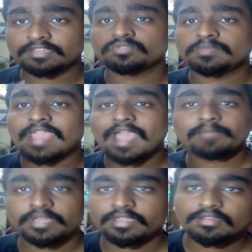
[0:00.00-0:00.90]
to be
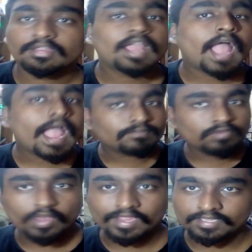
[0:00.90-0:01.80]
happening. I have
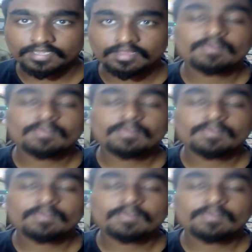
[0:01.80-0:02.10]
no idea.